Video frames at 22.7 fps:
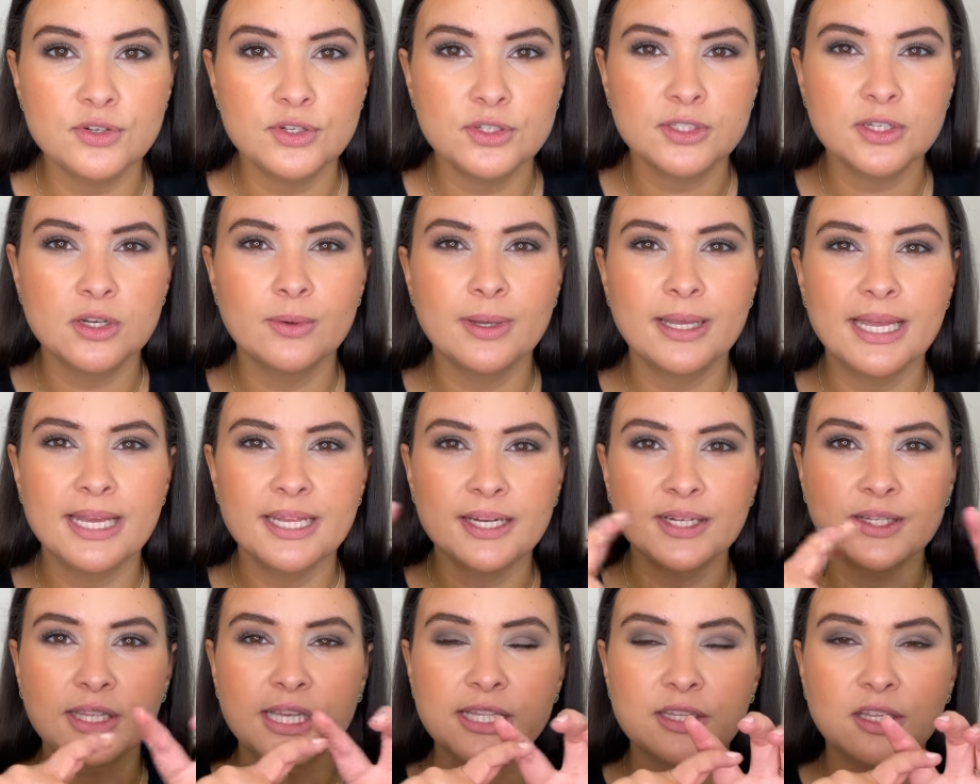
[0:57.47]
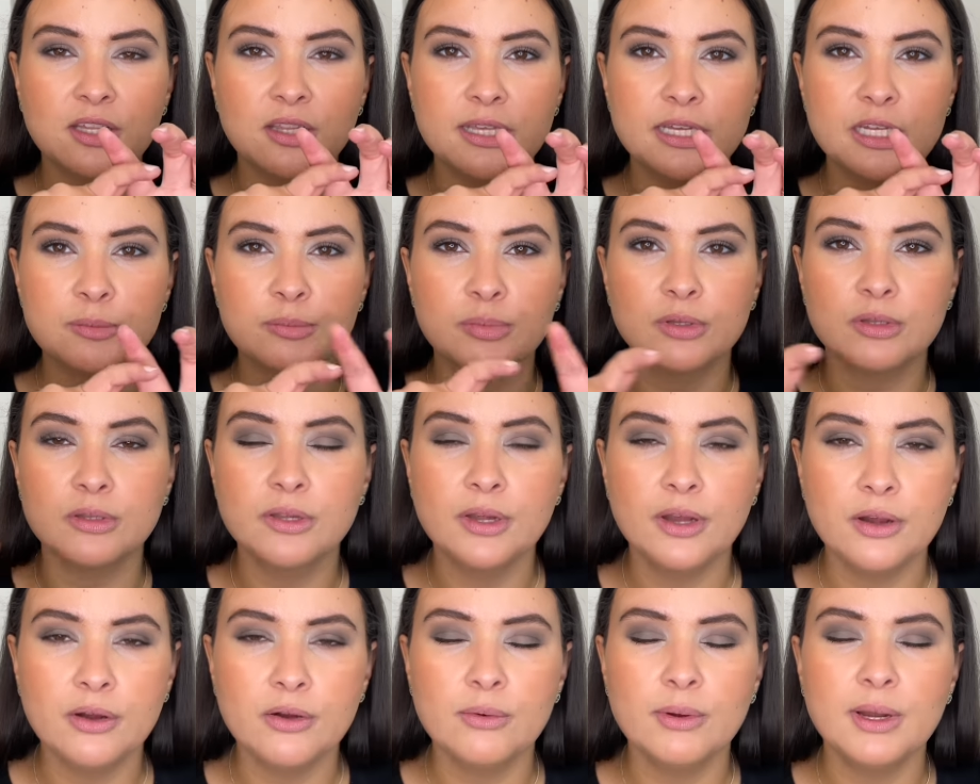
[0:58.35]
just go ahead and click the link
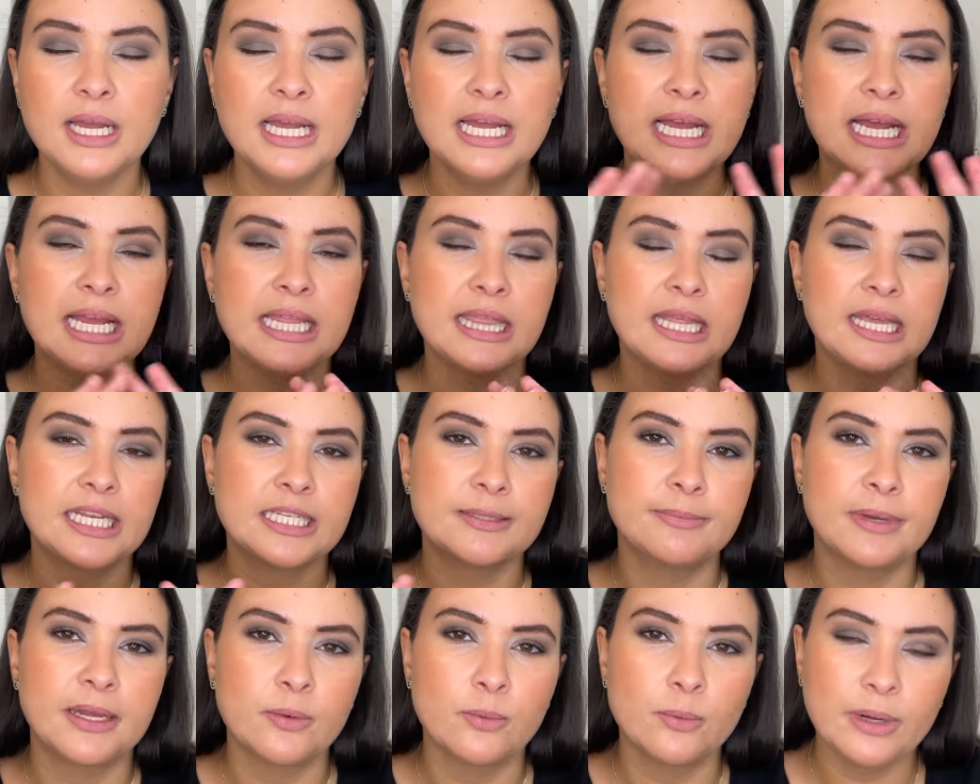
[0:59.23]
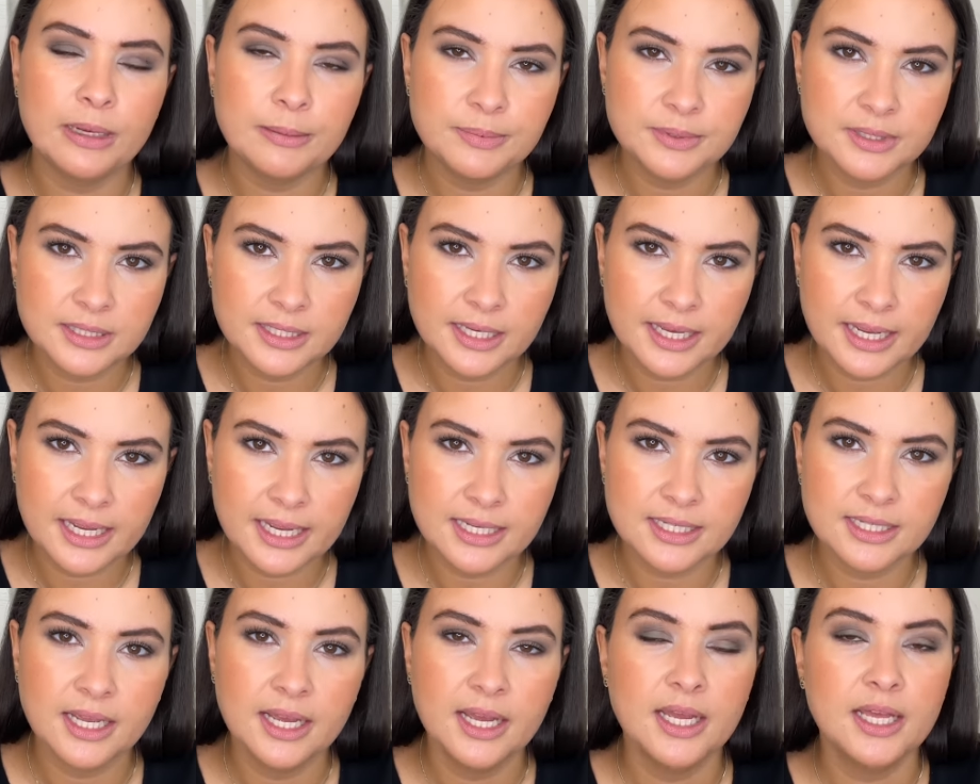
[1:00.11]
below. That is my
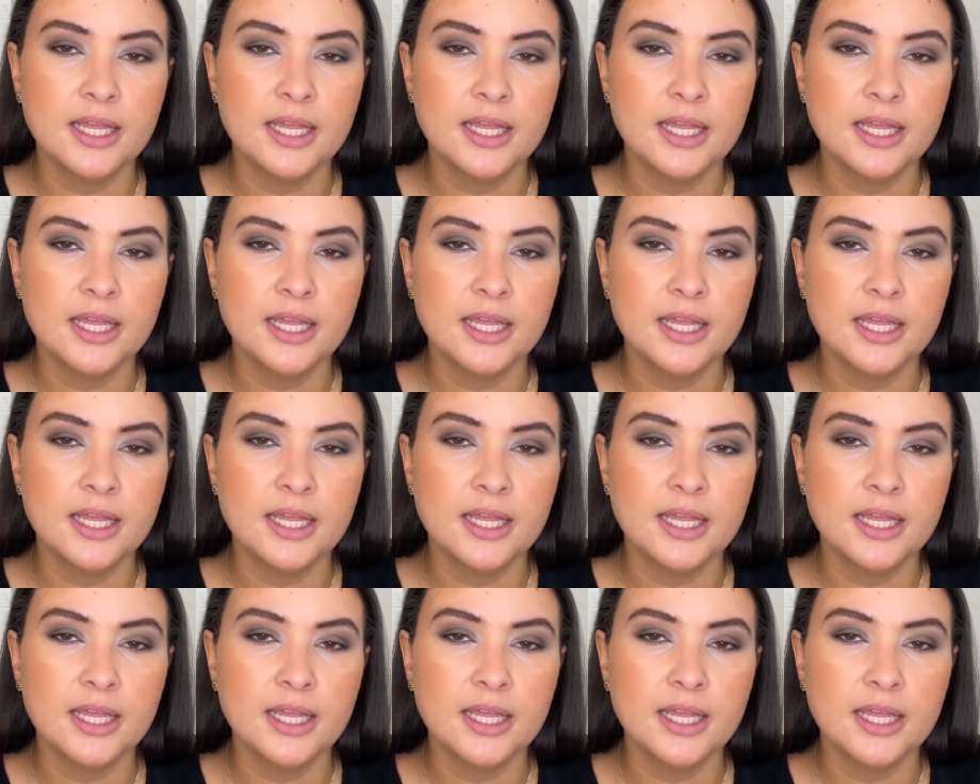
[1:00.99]
website.